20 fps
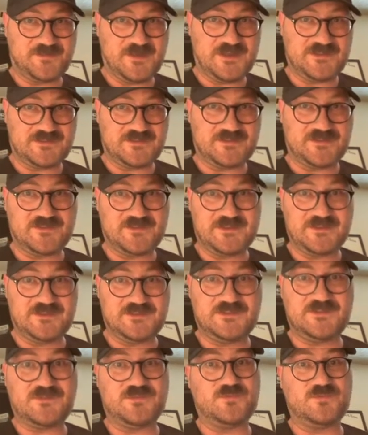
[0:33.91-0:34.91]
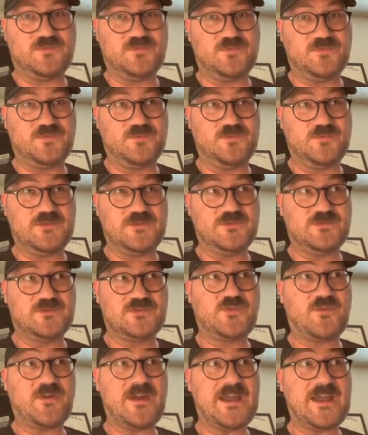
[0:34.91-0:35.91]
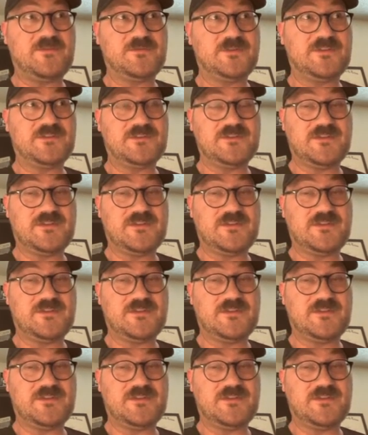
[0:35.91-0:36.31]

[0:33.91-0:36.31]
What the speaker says: basically to use ground